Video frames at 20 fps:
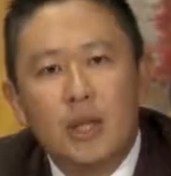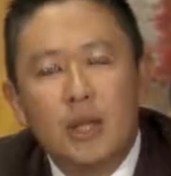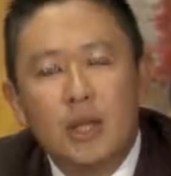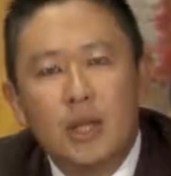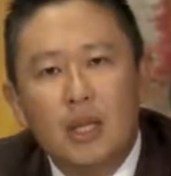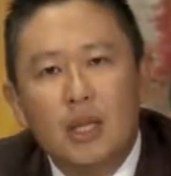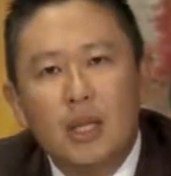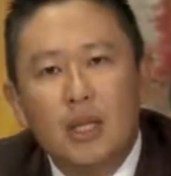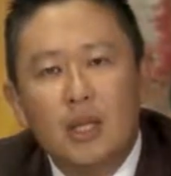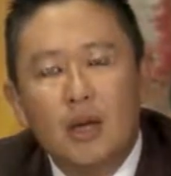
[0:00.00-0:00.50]

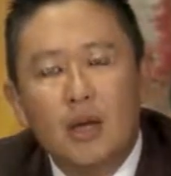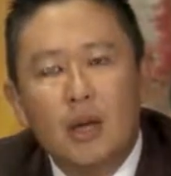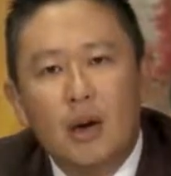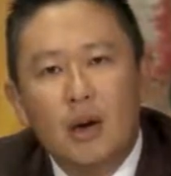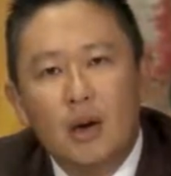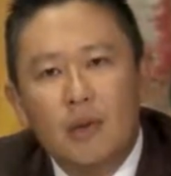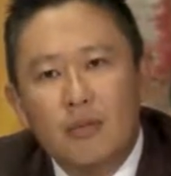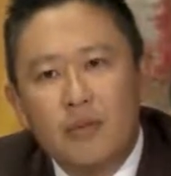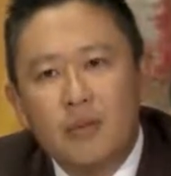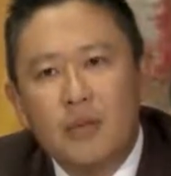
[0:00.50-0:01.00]
the
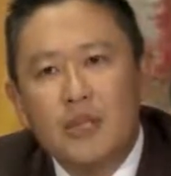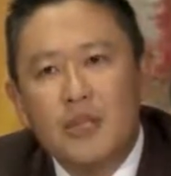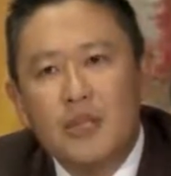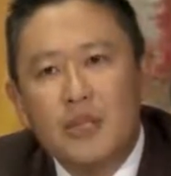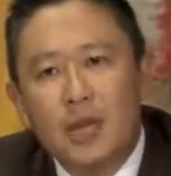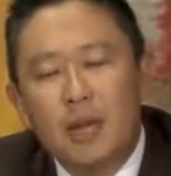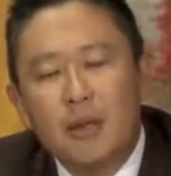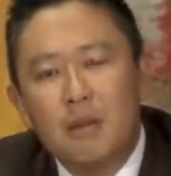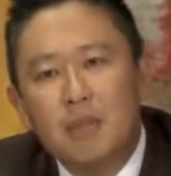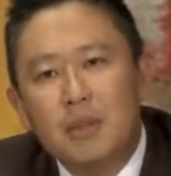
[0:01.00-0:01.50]
office
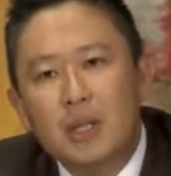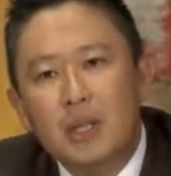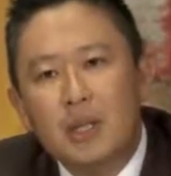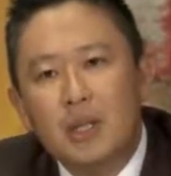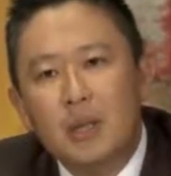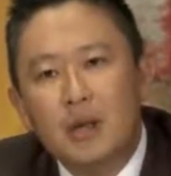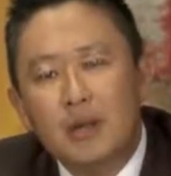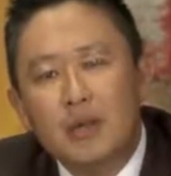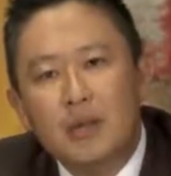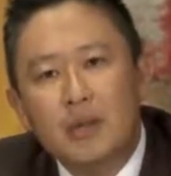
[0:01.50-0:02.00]
can
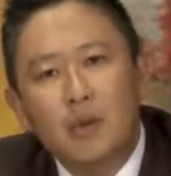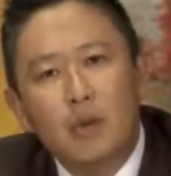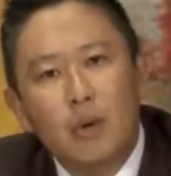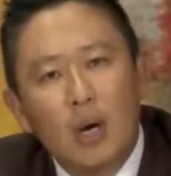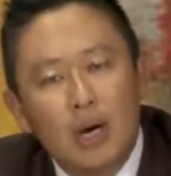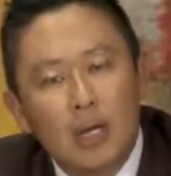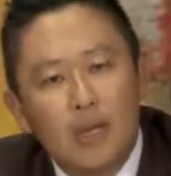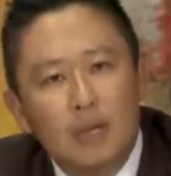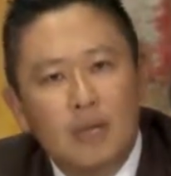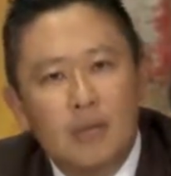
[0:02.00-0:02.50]
be of a
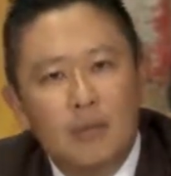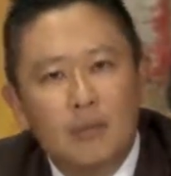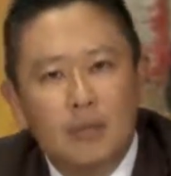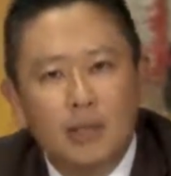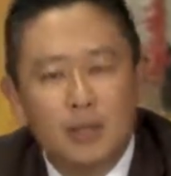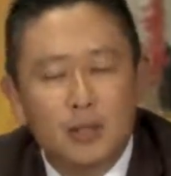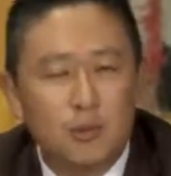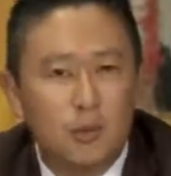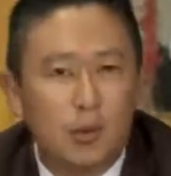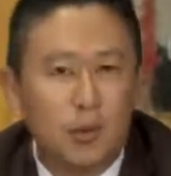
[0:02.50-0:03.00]

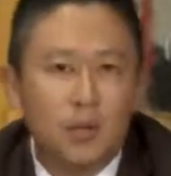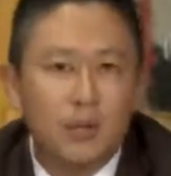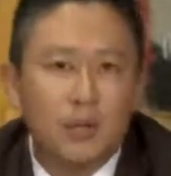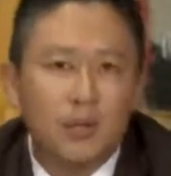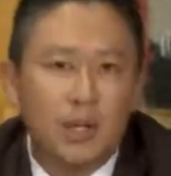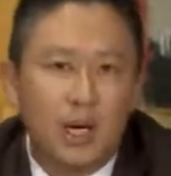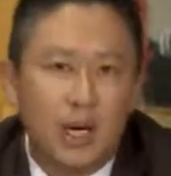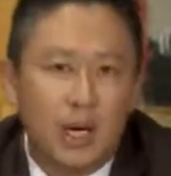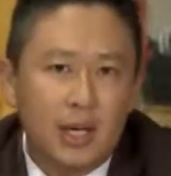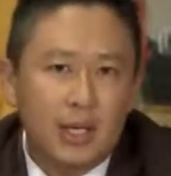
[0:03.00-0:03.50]
relatively small
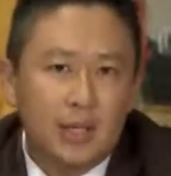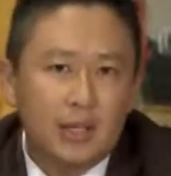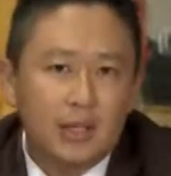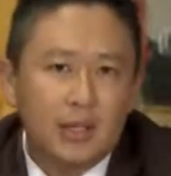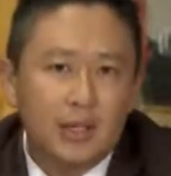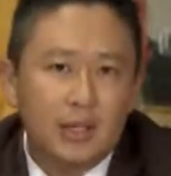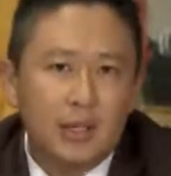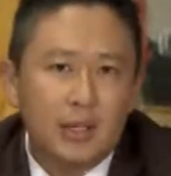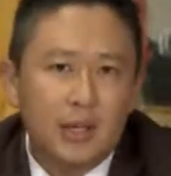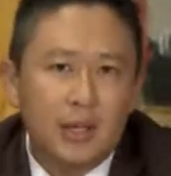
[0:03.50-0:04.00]

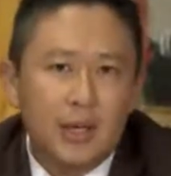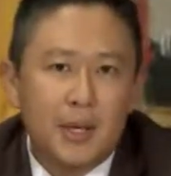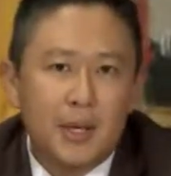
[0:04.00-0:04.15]
size.